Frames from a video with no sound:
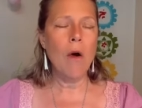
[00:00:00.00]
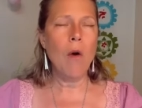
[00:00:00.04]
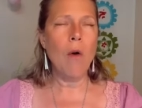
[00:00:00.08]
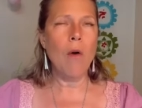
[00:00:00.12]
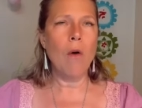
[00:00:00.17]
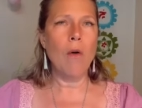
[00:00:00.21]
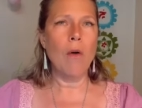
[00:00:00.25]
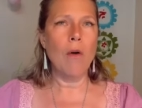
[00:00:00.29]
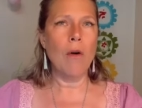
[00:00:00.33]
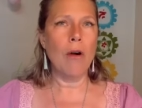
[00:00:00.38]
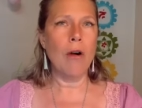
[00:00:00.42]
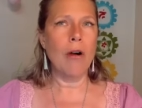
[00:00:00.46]

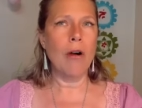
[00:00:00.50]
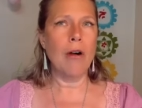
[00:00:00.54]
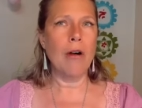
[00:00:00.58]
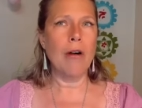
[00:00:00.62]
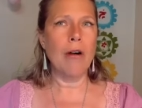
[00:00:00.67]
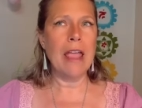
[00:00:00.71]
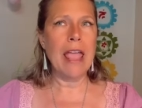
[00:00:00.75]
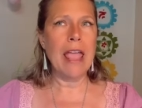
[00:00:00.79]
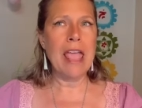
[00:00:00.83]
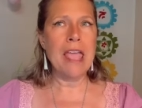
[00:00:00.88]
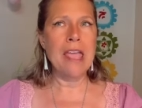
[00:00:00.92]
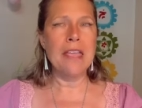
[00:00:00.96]

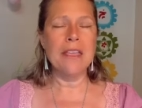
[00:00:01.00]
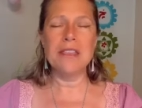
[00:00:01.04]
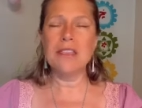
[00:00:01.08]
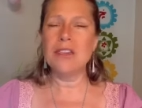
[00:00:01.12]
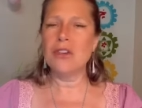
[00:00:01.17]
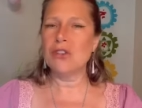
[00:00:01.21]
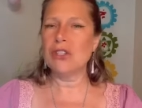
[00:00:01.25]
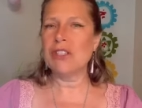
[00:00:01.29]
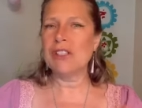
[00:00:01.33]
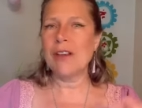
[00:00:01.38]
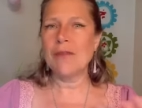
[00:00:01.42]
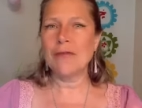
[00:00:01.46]
or
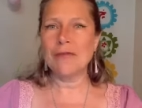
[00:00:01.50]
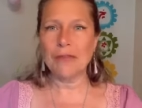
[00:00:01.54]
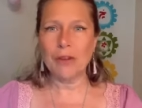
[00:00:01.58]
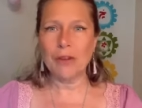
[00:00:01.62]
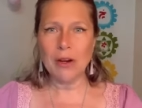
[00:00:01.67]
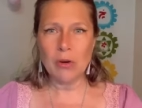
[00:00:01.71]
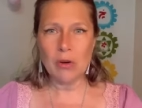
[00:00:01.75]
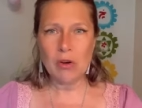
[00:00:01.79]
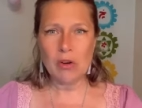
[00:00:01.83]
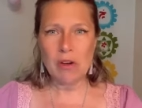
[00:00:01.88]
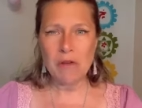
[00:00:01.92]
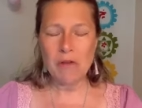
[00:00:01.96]
you're
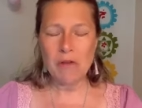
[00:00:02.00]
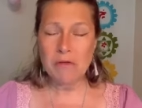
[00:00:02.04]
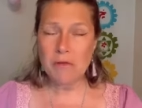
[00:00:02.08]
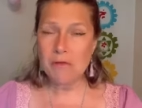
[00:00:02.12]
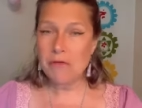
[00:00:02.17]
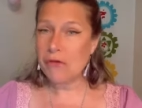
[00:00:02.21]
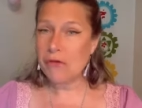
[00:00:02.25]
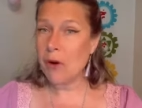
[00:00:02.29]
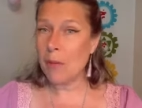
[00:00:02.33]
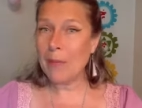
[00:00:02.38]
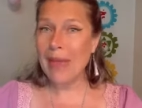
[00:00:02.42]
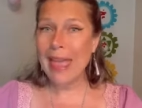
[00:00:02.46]
suffering
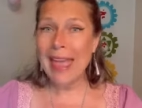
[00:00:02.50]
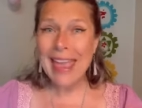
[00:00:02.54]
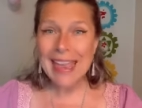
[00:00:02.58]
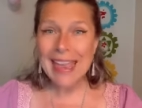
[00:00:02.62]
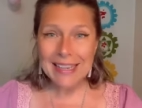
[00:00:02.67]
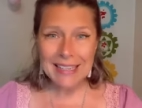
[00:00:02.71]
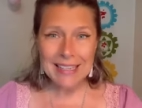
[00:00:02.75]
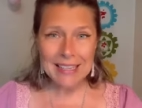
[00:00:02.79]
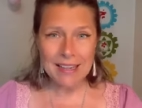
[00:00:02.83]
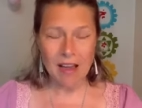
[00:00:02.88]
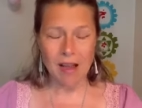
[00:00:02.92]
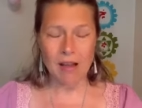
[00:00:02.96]
from
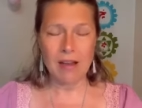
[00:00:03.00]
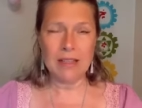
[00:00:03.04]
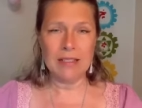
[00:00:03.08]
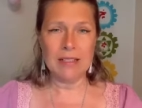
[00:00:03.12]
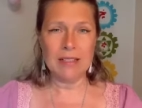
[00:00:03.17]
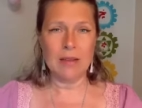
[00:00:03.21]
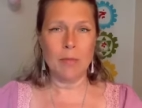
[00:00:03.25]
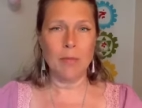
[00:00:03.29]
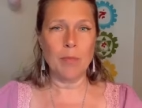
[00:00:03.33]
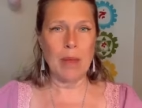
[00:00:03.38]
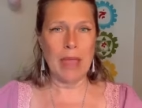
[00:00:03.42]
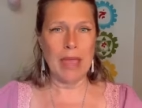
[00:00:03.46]
any
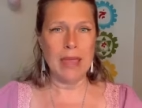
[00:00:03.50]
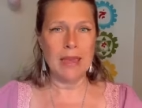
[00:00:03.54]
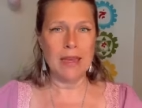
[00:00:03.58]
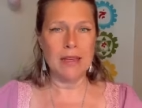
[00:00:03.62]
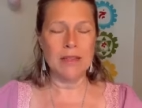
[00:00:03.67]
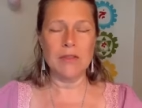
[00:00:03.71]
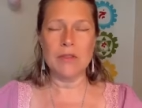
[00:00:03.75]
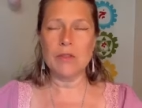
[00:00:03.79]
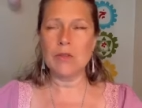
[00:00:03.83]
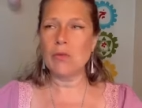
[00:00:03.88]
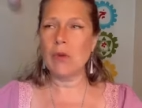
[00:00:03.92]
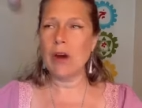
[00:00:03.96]
kinds of
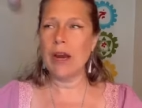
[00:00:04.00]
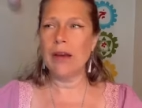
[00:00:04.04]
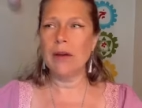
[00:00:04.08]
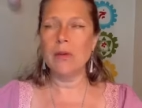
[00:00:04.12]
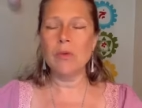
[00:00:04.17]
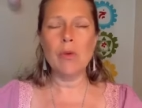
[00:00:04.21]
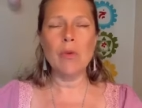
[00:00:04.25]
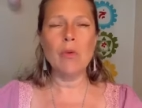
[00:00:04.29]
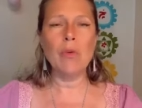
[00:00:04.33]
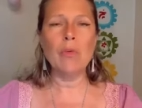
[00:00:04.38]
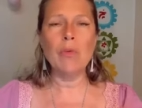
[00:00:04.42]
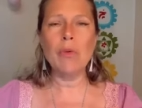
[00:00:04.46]
pains,
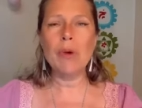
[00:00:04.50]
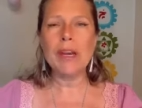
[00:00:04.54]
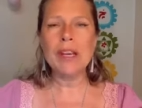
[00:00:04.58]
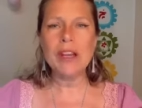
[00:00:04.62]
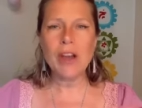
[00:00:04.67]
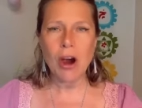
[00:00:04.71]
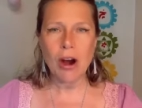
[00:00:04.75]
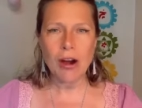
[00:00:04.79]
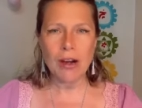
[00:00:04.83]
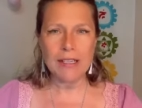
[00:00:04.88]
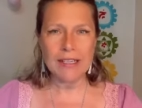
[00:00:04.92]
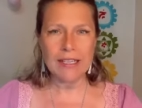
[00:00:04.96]
right?
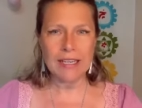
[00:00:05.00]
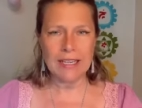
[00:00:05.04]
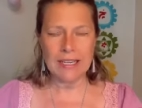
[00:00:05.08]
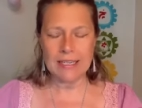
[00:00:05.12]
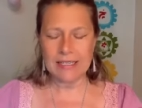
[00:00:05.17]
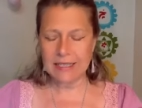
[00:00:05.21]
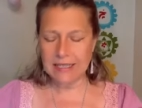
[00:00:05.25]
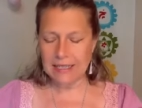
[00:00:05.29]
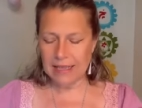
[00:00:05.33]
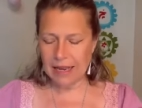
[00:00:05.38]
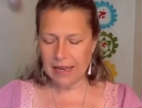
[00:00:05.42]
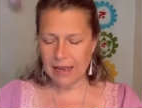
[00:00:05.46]

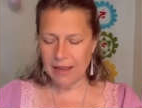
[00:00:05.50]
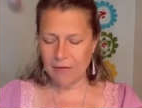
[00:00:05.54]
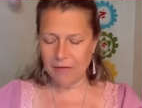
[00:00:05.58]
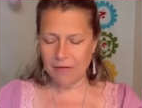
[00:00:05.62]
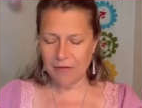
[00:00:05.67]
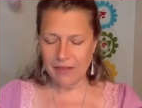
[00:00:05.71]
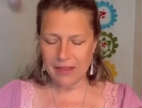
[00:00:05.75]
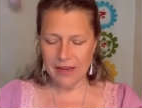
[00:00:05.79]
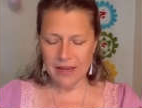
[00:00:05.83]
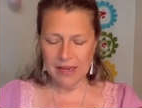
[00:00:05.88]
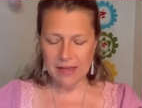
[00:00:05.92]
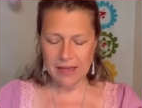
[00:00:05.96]
Regardless
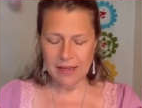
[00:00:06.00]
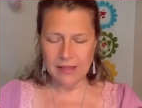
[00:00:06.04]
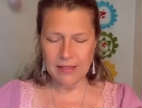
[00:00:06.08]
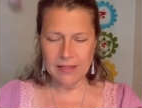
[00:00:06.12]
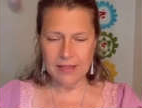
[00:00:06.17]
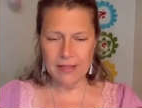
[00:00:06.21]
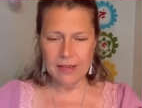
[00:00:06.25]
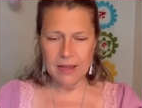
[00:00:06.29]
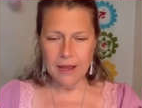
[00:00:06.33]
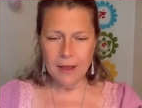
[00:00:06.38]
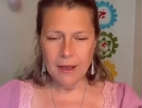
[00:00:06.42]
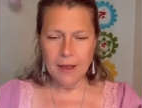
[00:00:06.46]
if it
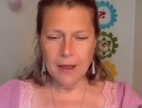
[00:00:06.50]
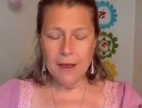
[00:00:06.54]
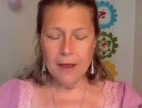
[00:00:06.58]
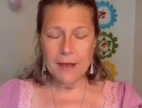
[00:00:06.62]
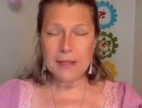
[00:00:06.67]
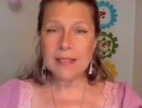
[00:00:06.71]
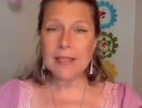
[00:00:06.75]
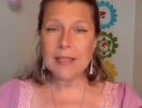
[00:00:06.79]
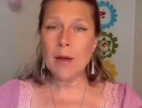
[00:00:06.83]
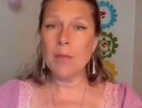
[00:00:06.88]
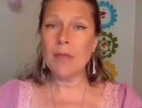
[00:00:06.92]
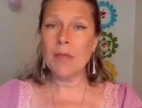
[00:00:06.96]
is
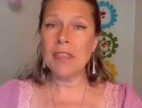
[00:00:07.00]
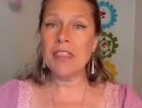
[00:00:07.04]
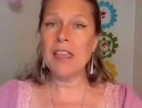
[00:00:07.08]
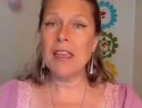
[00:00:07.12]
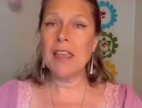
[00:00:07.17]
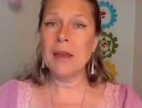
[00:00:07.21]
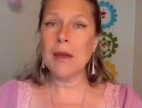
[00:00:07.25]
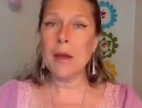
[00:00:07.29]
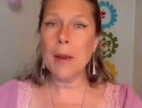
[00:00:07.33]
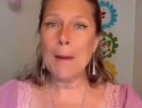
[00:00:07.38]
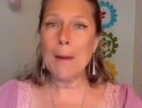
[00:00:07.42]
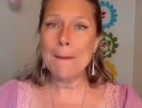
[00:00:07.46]

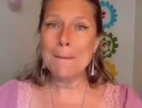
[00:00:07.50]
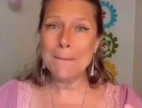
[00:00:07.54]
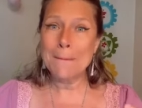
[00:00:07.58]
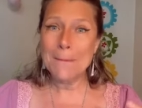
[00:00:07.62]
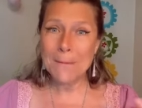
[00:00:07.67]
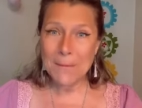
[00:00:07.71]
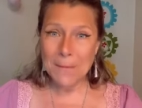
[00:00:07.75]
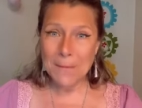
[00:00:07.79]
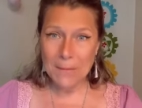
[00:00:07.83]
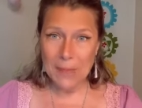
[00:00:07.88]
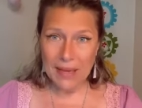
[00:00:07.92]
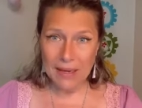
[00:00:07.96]
something
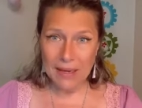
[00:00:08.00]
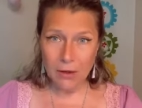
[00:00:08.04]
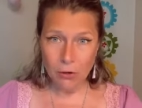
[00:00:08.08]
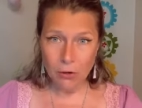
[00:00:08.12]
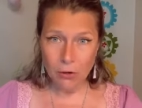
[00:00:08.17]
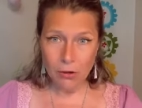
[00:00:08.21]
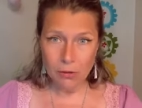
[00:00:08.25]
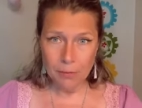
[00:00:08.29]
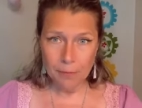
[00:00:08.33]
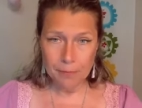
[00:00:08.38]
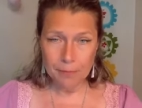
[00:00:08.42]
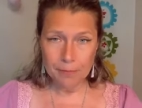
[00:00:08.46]

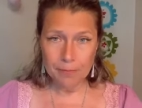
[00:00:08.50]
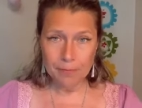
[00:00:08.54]
bigger